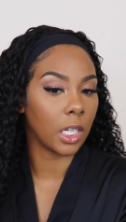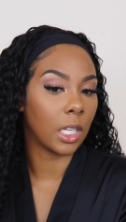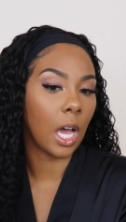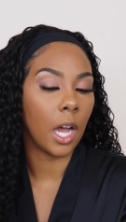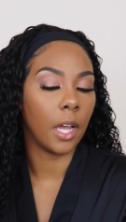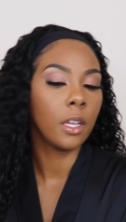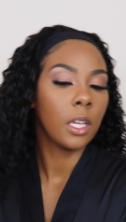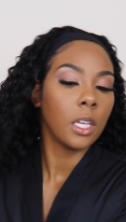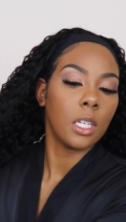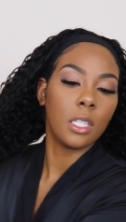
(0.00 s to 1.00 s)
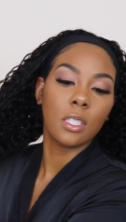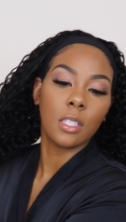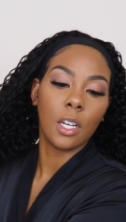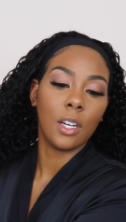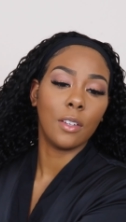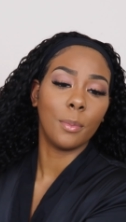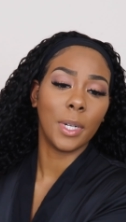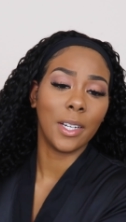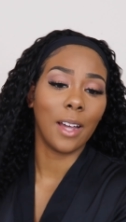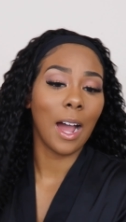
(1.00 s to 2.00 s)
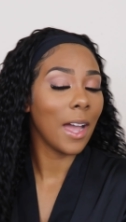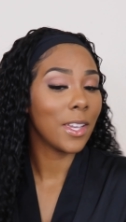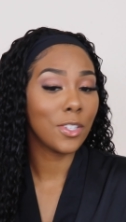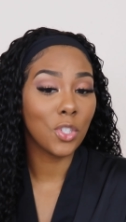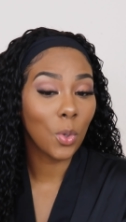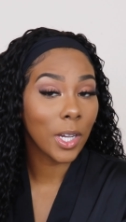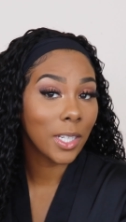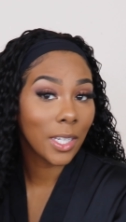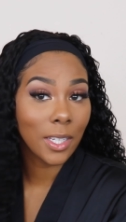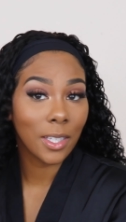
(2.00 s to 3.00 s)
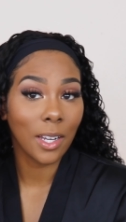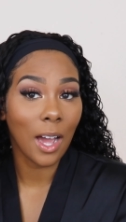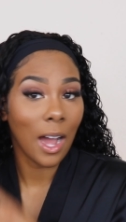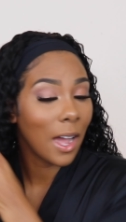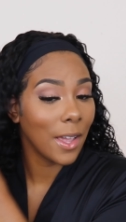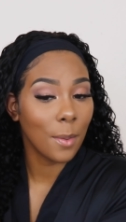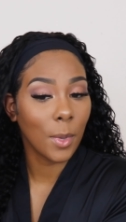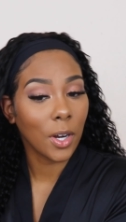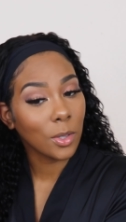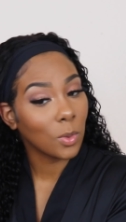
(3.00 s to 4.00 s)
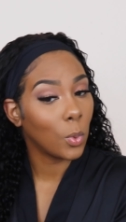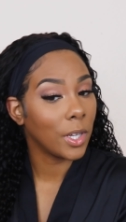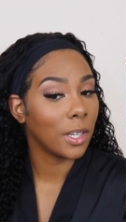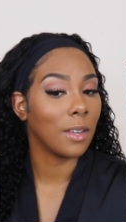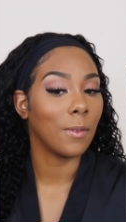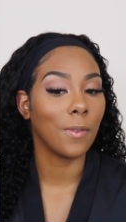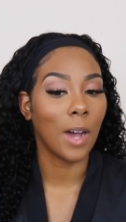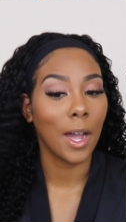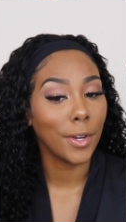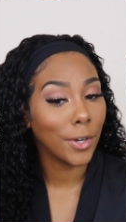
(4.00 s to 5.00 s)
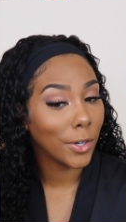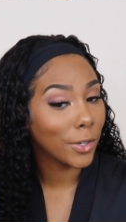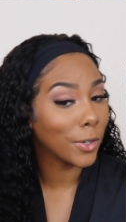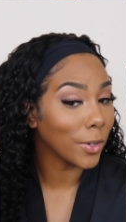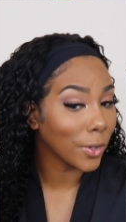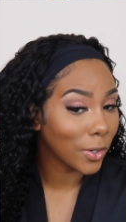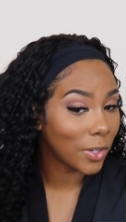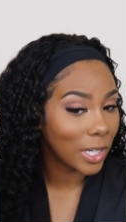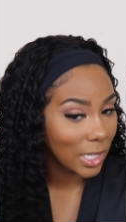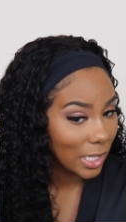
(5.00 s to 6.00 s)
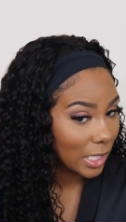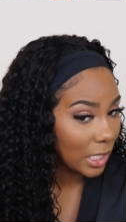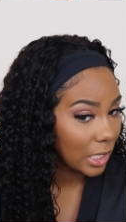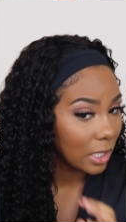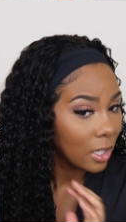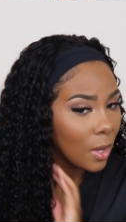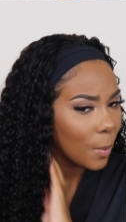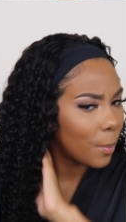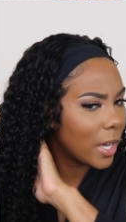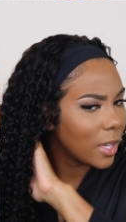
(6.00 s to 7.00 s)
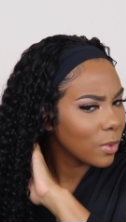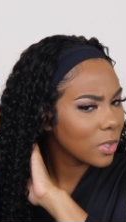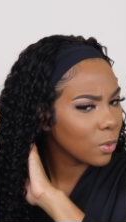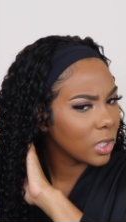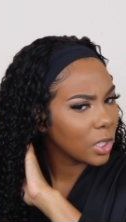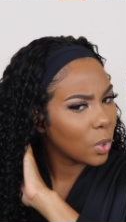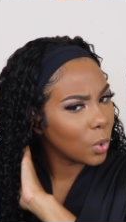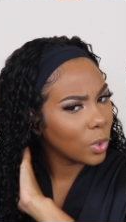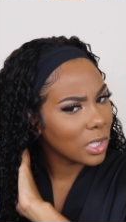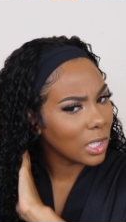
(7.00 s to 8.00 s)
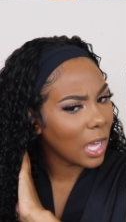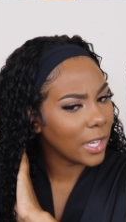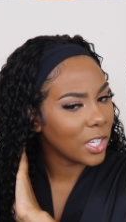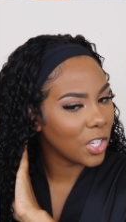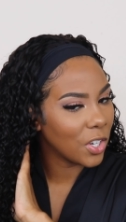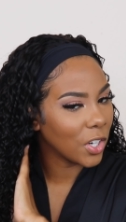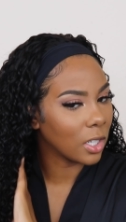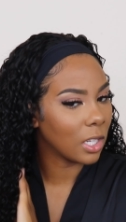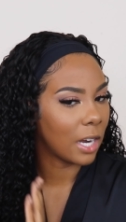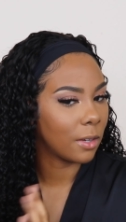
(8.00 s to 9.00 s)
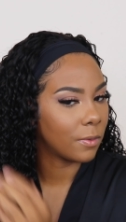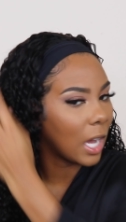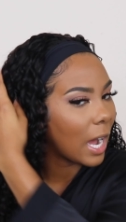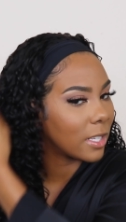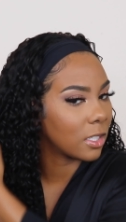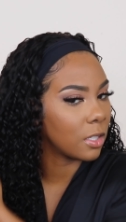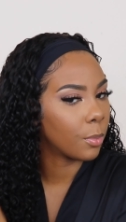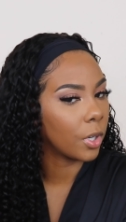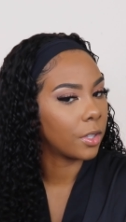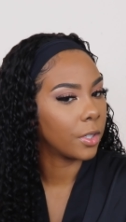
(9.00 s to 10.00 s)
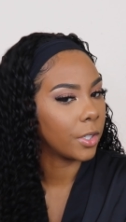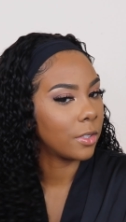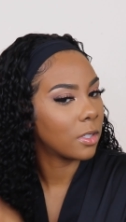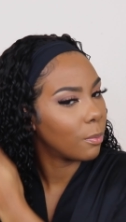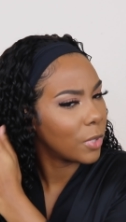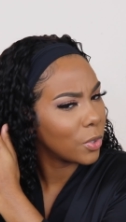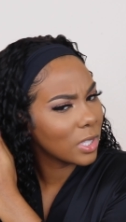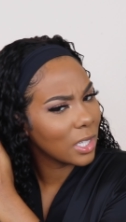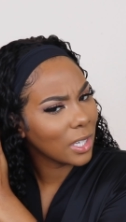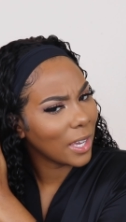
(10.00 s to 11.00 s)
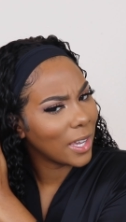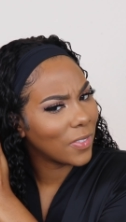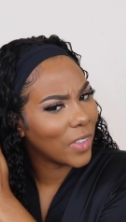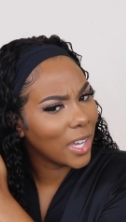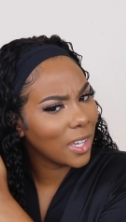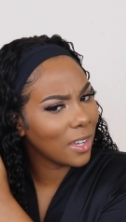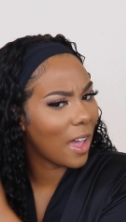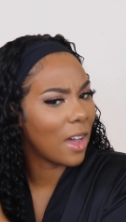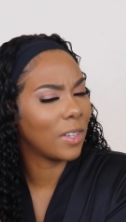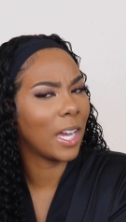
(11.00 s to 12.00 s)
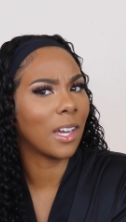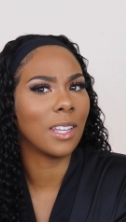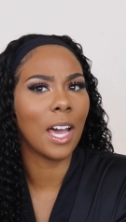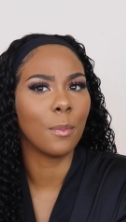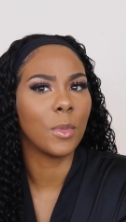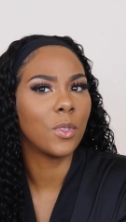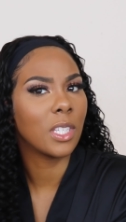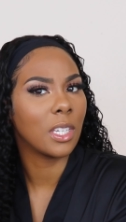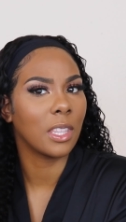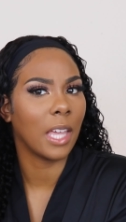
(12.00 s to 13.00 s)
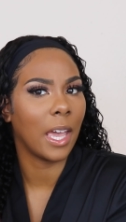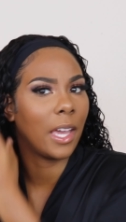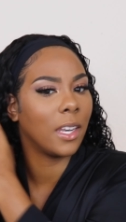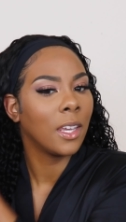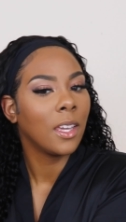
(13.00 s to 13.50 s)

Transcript: a lot and stuff, but I enjoyed it. I am an Earth, Wind, and Fire girl, honey. But it was really cool to like hear a lot of the Isley Brothers music, and they have like a lot of music that